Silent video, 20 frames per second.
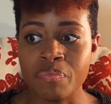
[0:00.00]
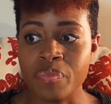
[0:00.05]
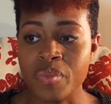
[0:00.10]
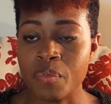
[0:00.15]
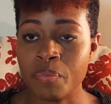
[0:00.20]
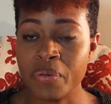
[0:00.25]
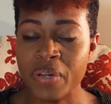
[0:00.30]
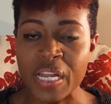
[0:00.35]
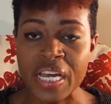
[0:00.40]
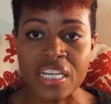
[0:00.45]

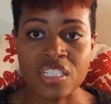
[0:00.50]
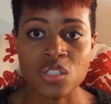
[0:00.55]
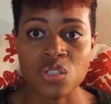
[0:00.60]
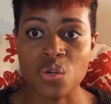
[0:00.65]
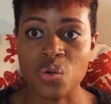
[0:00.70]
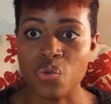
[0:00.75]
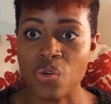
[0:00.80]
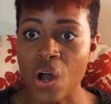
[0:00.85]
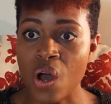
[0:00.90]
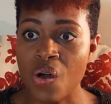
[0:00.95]
plants
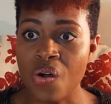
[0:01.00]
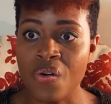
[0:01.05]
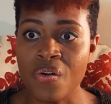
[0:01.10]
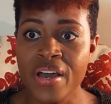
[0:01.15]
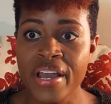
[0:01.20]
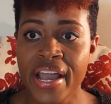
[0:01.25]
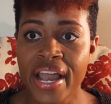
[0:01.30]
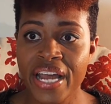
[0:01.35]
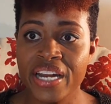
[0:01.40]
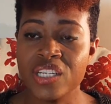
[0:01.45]
grow,
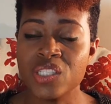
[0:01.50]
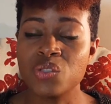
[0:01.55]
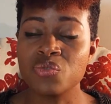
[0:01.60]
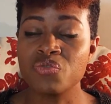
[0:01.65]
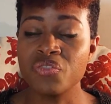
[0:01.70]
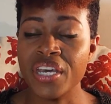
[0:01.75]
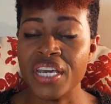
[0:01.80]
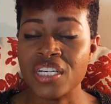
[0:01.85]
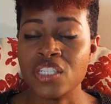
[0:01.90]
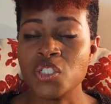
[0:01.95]
and it's
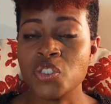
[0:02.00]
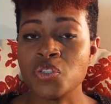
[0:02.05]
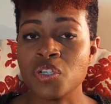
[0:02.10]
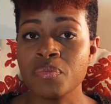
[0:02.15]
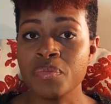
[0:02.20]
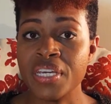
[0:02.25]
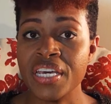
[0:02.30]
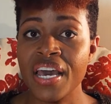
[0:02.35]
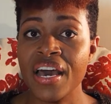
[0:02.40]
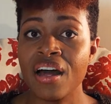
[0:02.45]

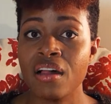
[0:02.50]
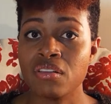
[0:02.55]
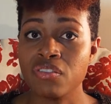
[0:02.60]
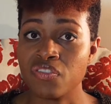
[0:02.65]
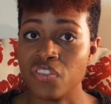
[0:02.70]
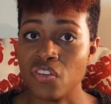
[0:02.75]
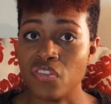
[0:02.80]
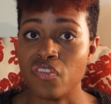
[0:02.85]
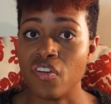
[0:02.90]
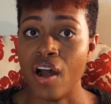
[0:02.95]
extremely
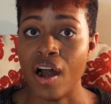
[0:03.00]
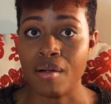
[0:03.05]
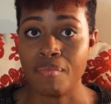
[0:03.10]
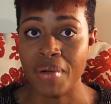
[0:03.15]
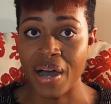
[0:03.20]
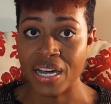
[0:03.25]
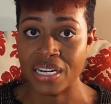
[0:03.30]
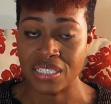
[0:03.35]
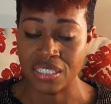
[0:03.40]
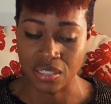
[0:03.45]
healthful for our
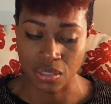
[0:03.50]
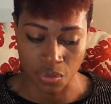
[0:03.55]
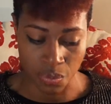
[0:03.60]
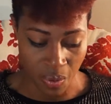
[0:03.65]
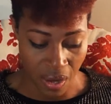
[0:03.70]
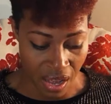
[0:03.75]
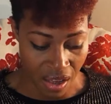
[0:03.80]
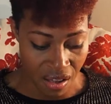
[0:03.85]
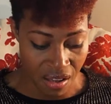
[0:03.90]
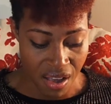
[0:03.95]
bodies as
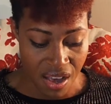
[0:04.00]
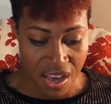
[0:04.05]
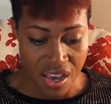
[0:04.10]
well.